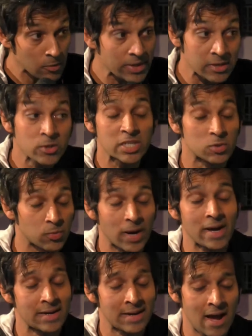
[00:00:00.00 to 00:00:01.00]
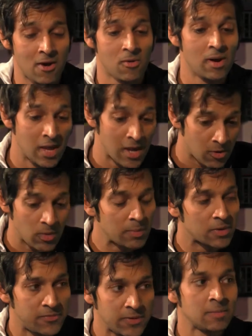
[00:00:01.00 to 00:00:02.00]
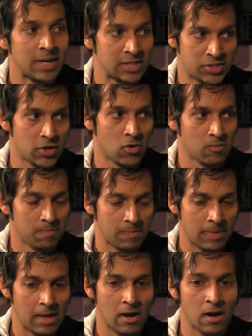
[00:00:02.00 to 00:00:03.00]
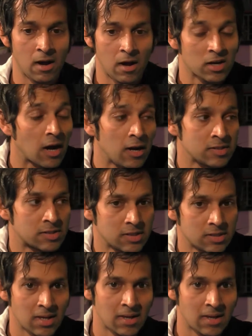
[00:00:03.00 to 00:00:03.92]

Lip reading: we can do this right now. We would film a show, a concert.